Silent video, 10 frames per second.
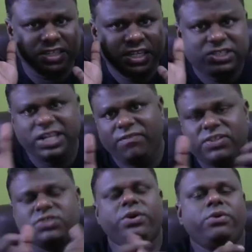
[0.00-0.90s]
itself
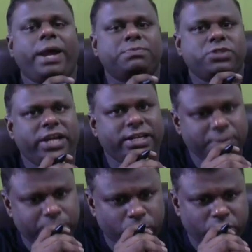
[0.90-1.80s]
is going to abstract
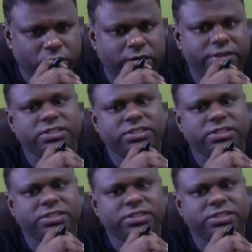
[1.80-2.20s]
the proton,